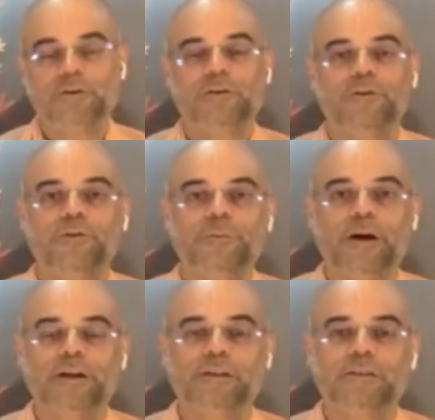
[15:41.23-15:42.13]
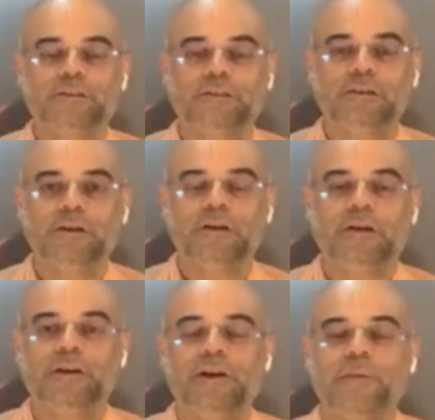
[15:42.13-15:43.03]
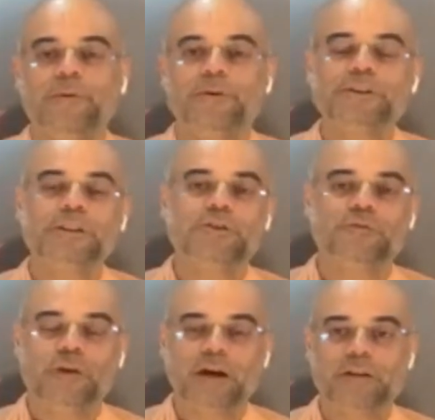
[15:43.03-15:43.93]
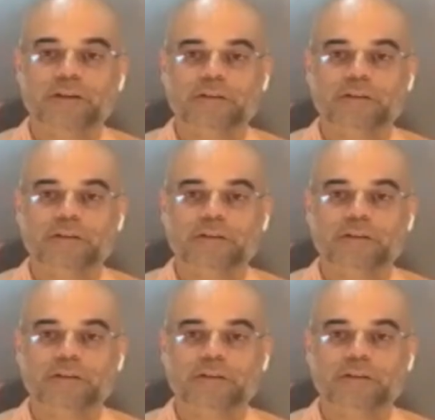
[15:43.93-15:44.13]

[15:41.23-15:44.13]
Guru Maharaj, he approached his father,